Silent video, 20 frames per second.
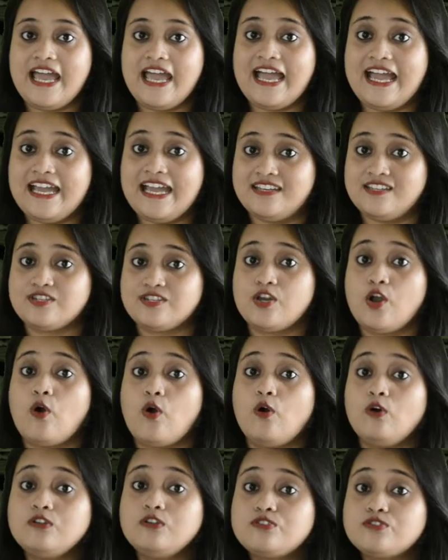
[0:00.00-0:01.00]
and
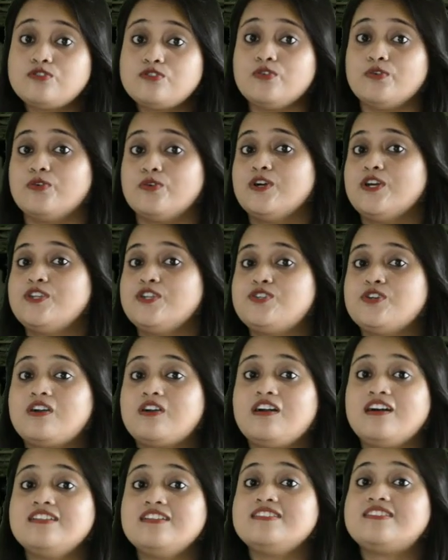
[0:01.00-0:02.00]
also to
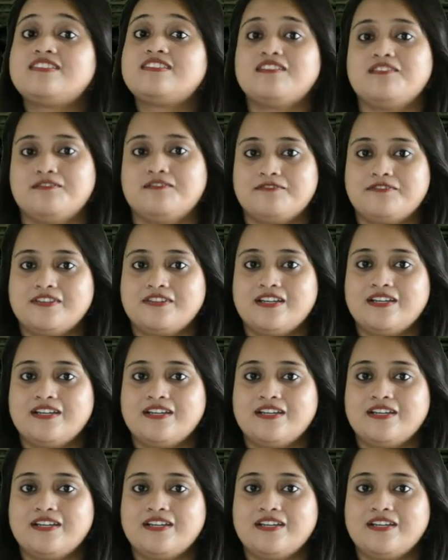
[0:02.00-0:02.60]
conserve